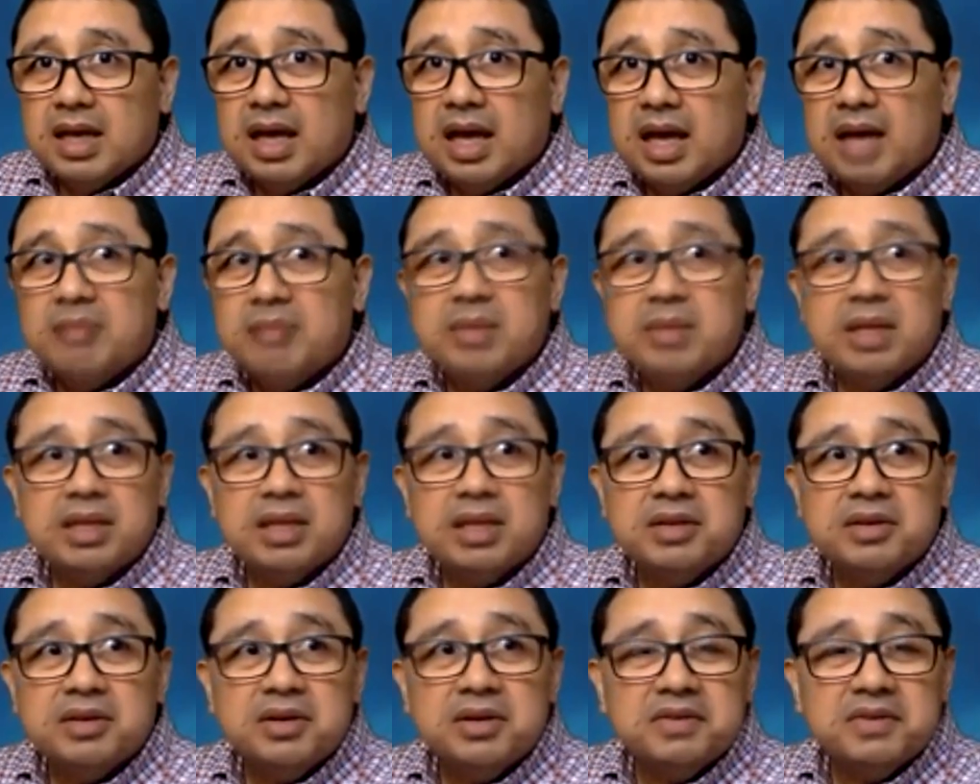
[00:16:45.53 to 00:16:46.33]
I'm not
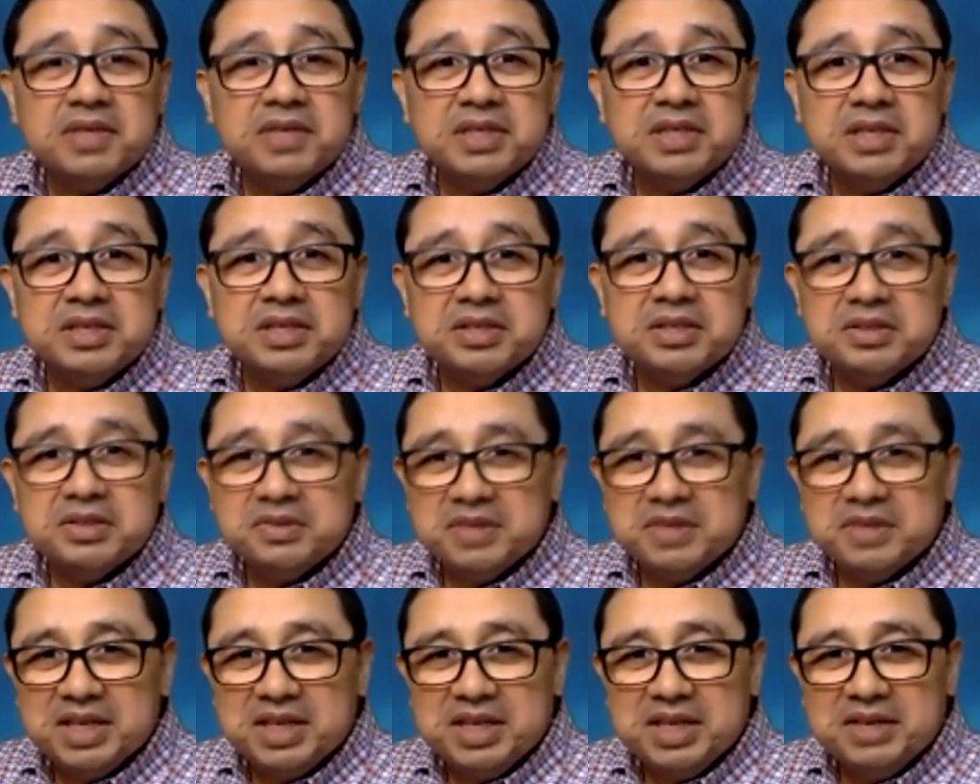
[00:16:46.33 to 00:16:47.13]
in conversation
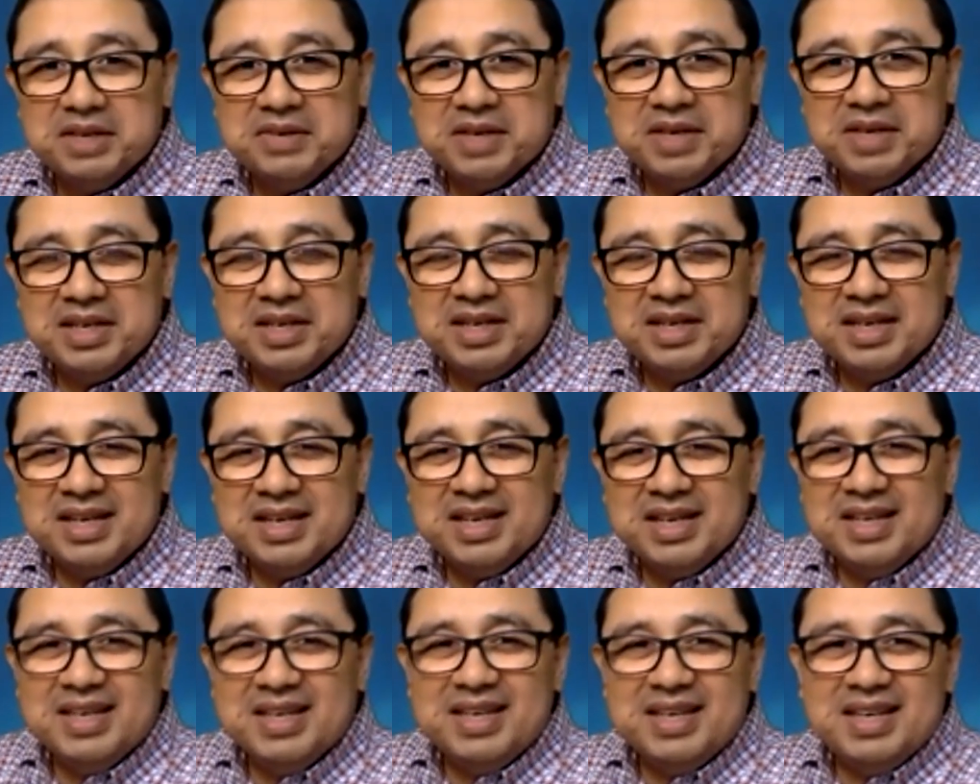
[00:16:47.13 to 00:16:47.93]
with anyone
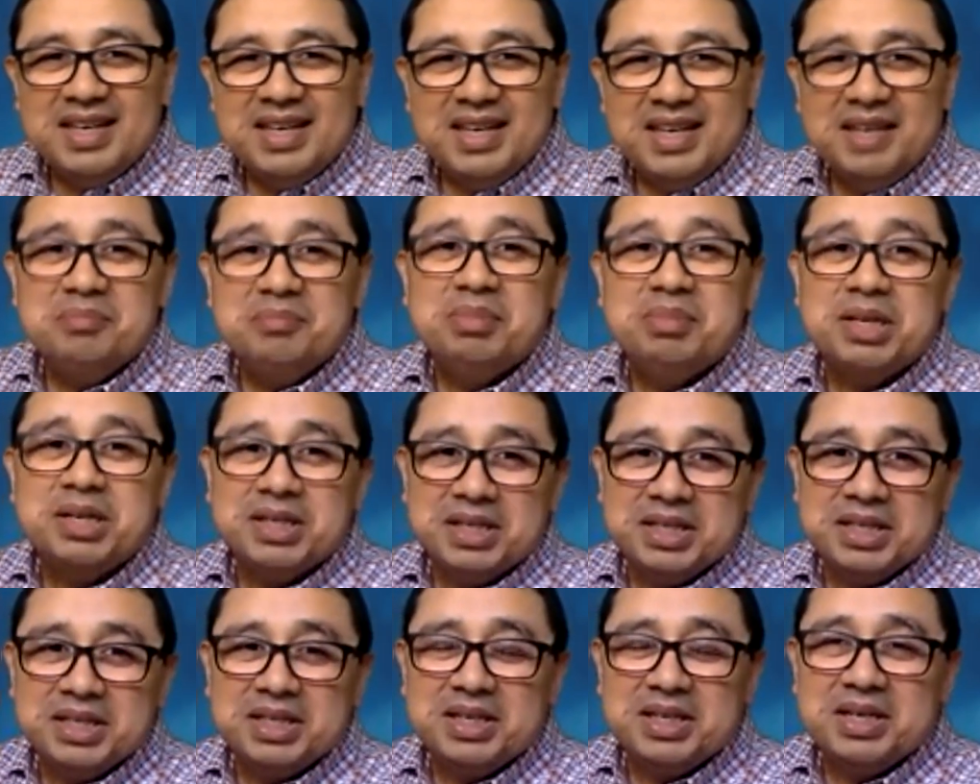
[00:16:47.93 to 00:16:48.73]
in
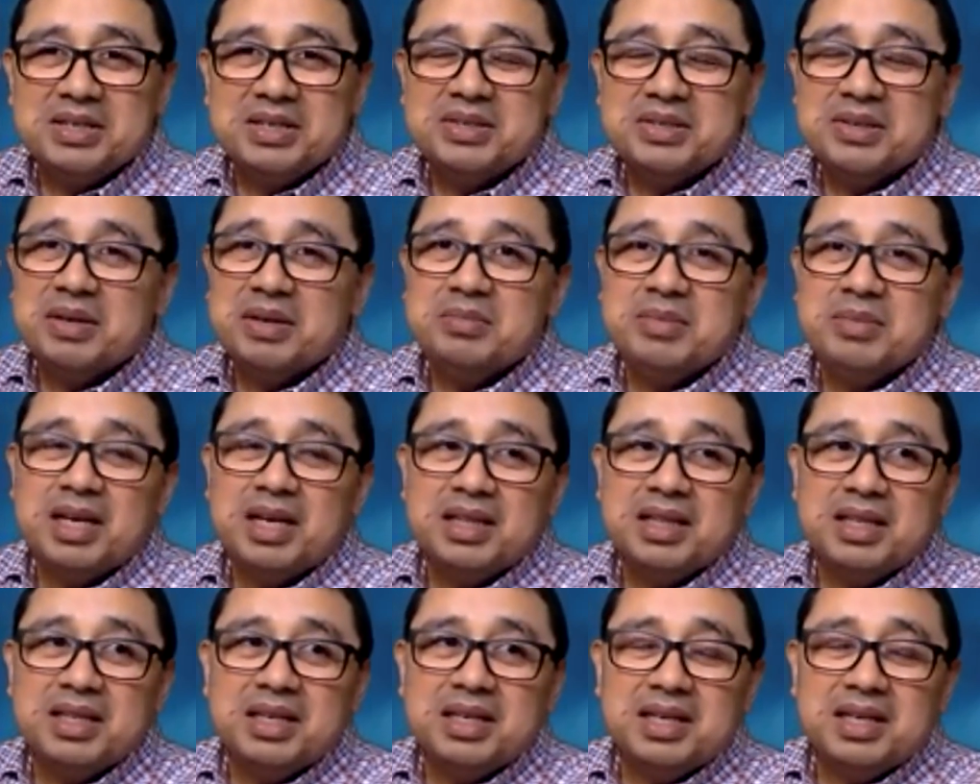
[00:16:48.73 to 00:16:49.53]
particular. So I'm
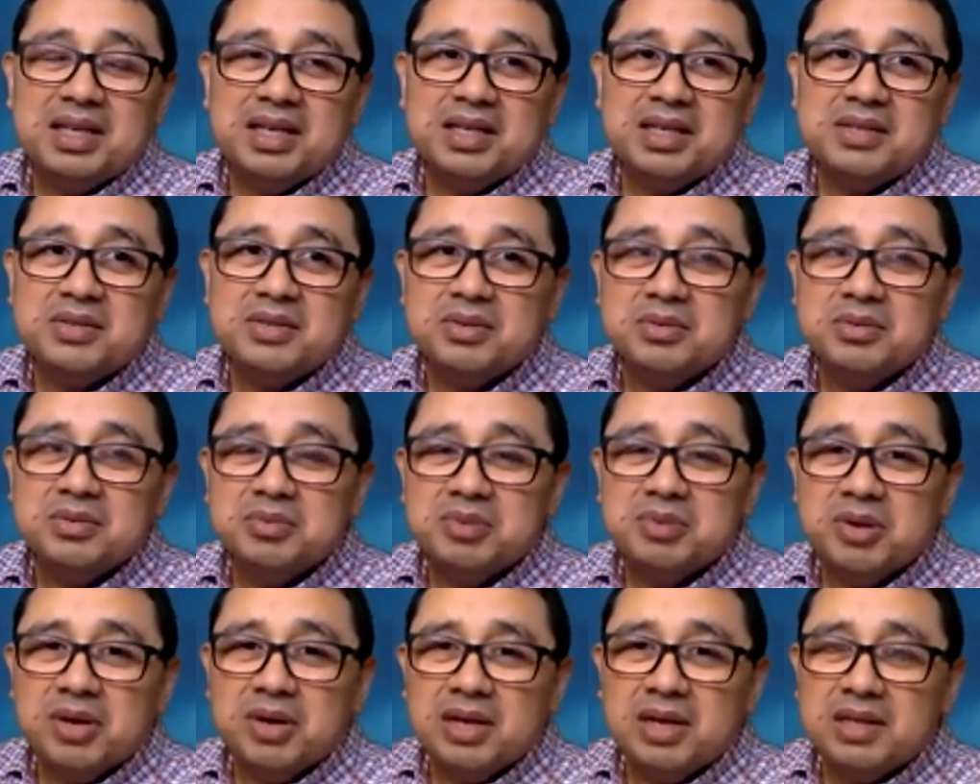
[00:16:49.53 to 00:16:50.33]
not in a Zoom
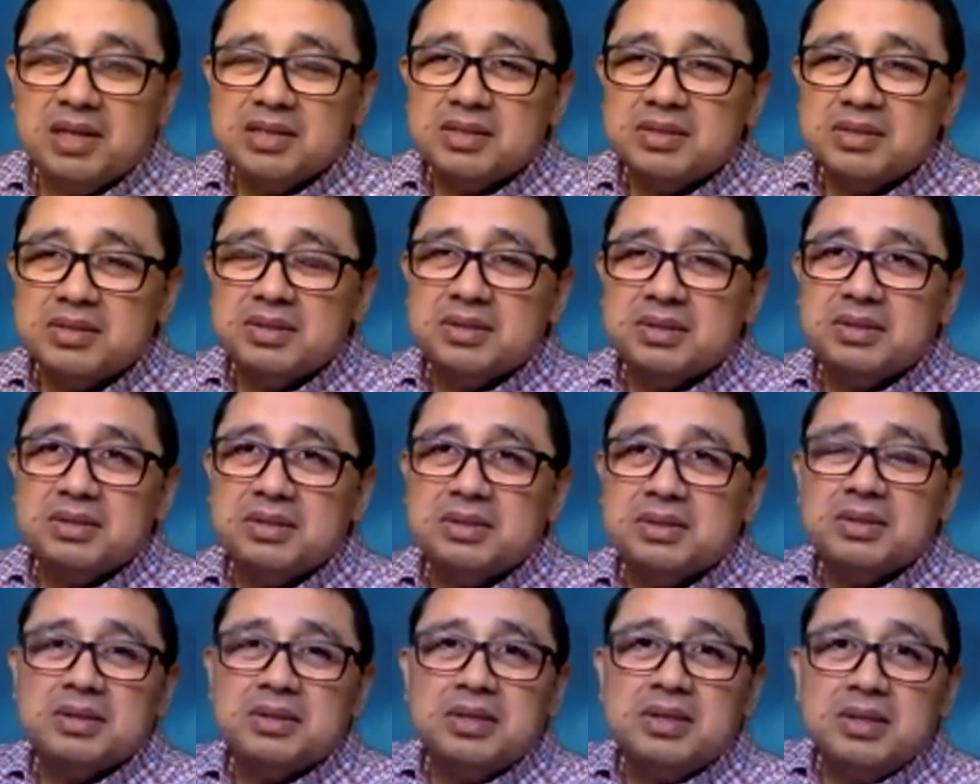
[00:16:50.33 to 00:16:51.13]
call,
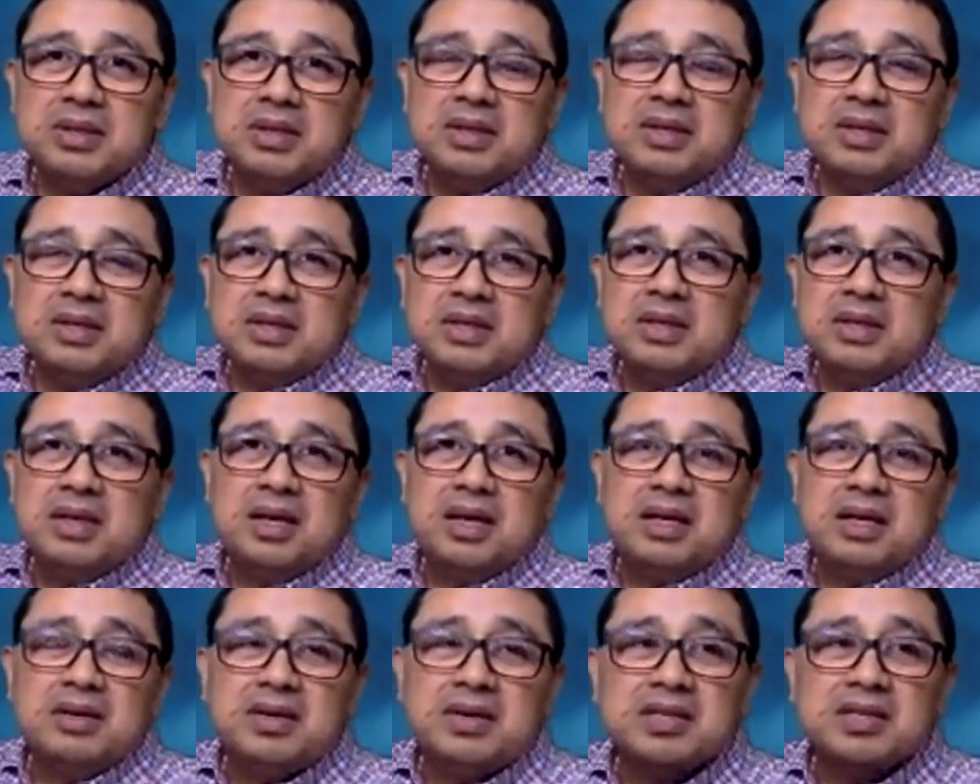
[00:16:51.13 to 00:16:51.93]
so
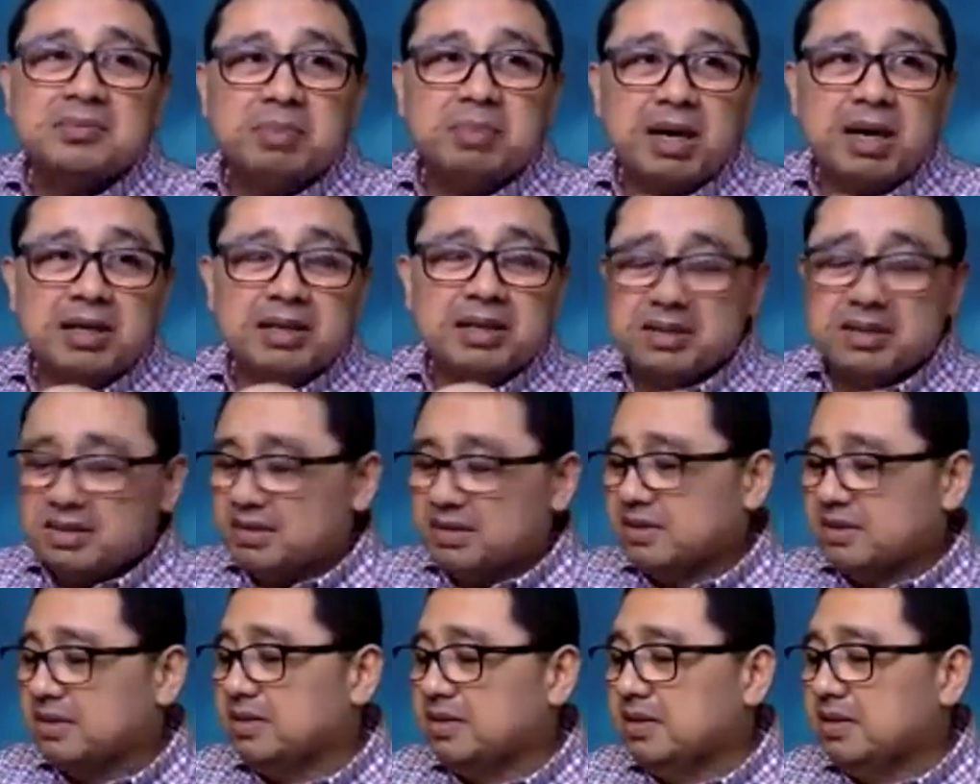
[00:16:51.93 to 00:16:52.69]
the response,